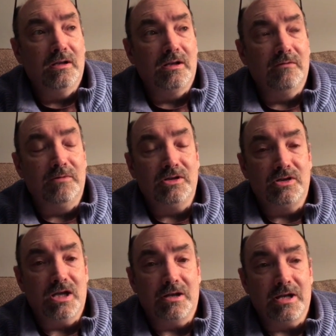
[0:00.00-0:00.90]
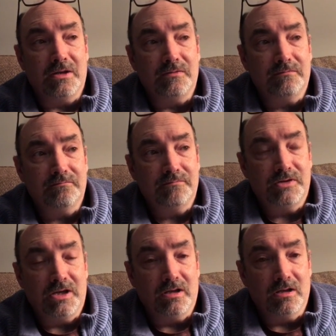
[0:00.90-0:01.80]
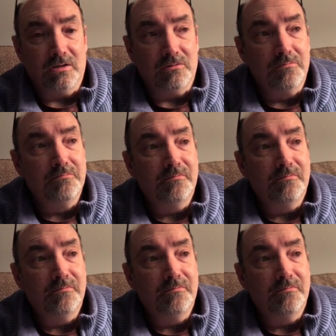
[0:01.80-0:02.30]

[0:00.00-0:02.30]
Give me a shout out. Say hello.